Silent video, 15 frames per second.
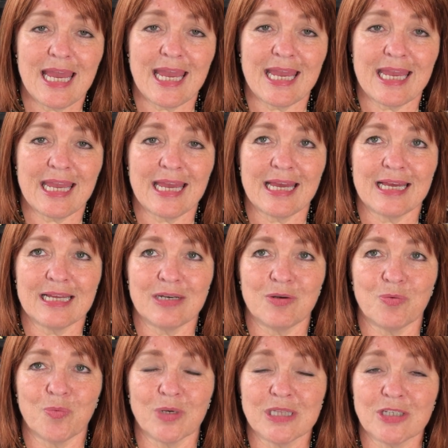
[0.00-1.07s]

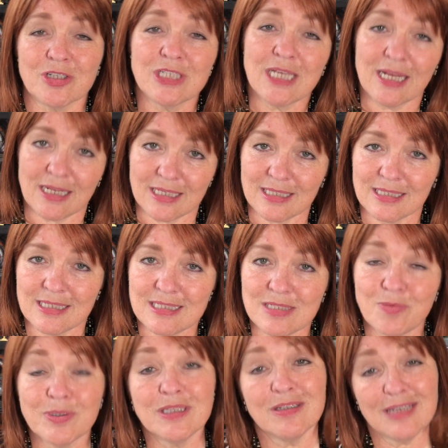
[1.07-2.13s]
and what they're telling us
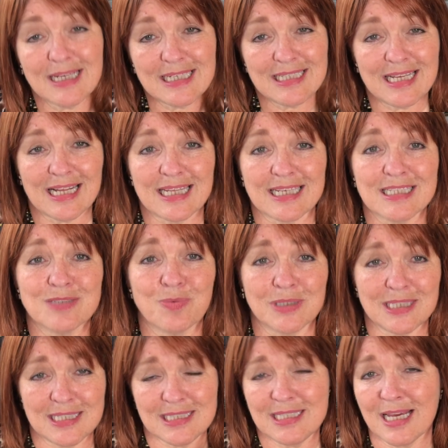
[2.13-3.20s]
and what they're not telling us,
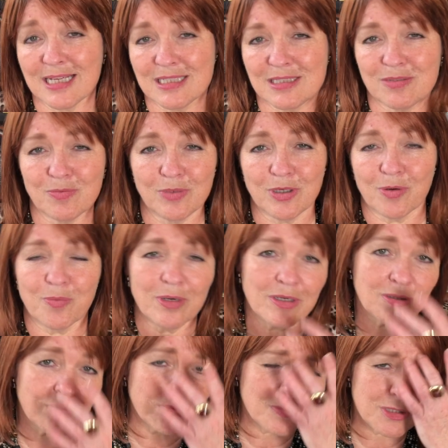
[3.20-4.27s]
what these tests, what
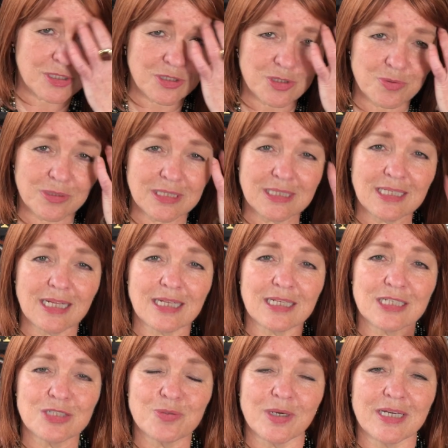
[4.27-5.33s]
are the results really
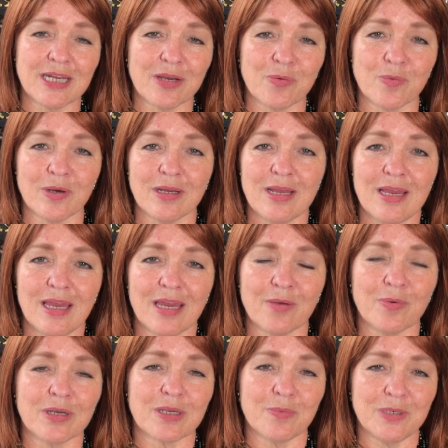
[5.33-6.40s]
telling us right now,
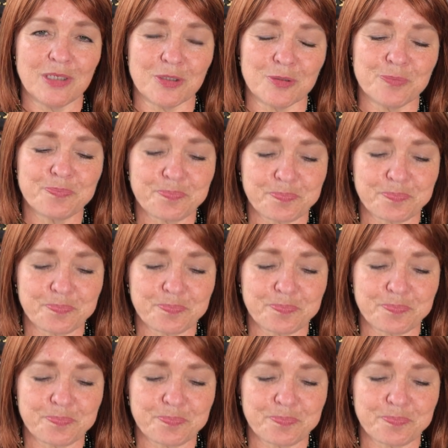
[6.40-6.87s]
and what can we do.